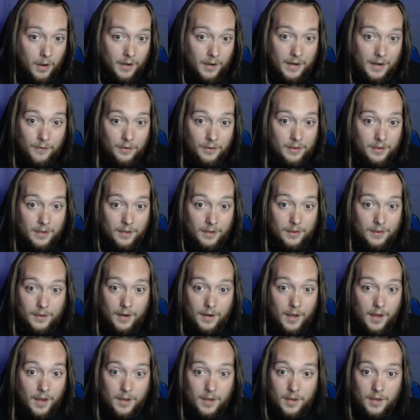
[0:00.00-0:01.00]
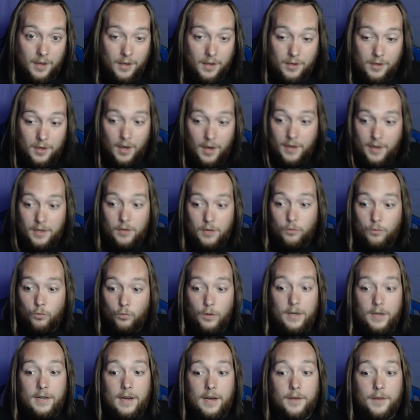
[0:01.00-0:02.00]
everything that I can
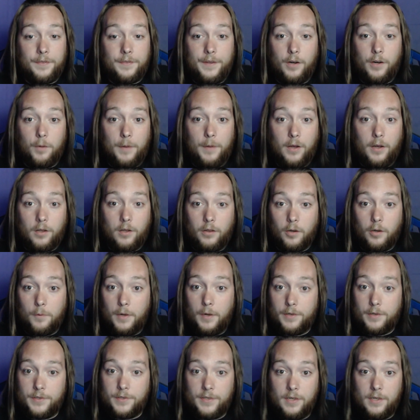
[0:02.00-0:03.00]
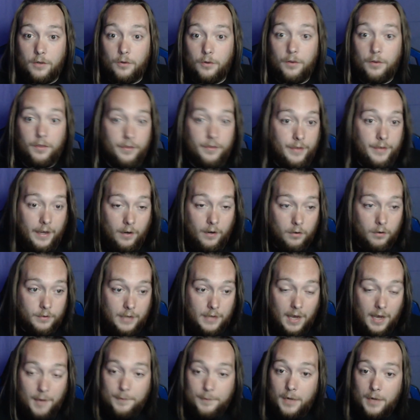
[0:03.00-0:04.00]
read out there about Claremont Steel, they are
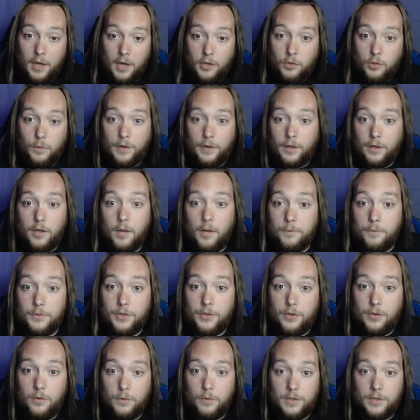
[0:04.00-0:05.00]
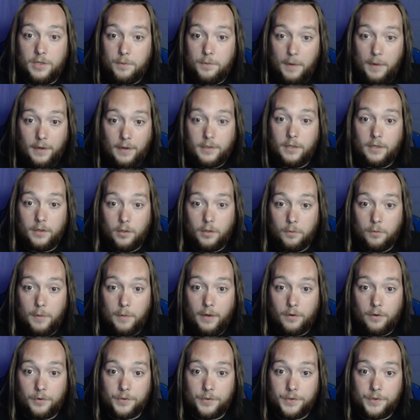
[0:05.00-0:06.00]
top notch when it comes to inspecting their
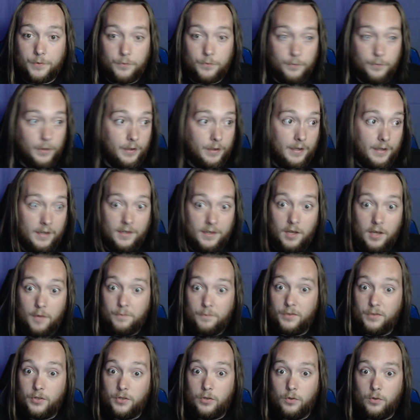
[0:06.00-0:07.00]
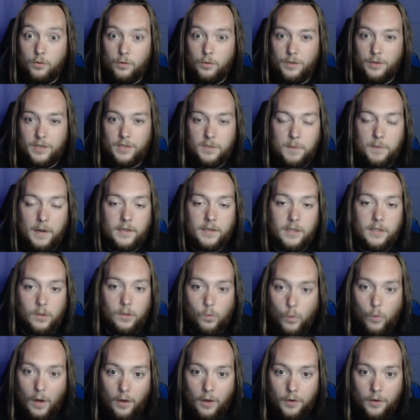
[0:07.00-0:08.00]
metals, when it comes to inspecting
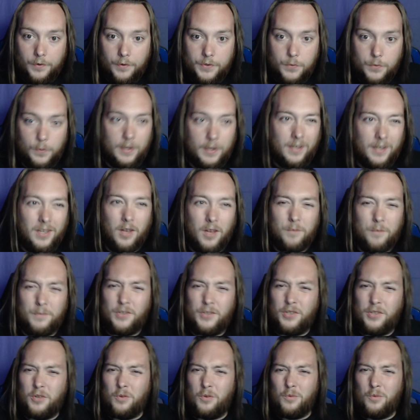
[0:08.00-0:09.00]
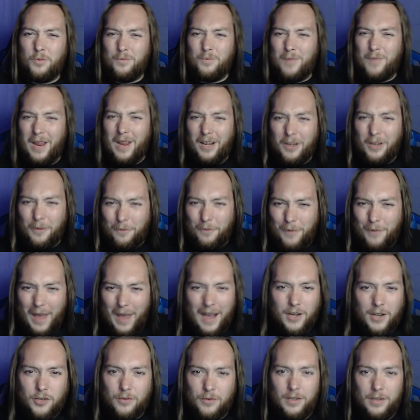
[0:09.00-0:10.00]
welds, when it comes to
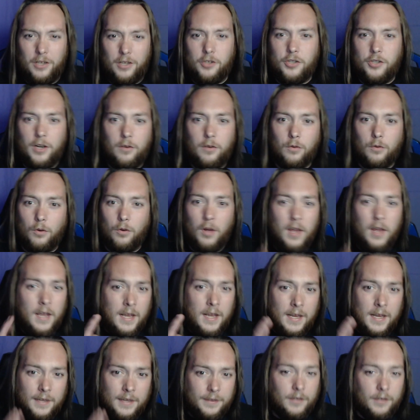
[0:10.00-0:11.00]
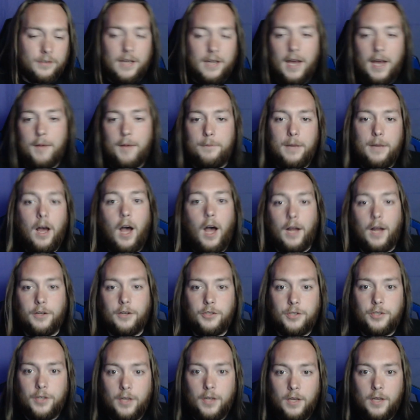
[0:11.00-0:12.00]
manufacturing in general, they're top
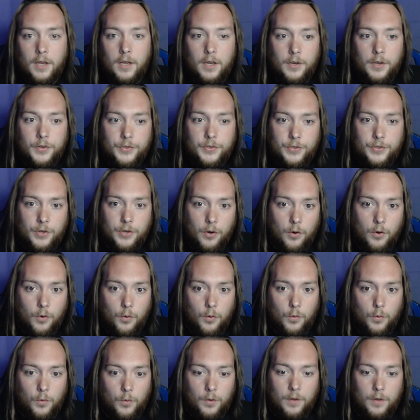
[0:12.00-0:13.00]
notch. So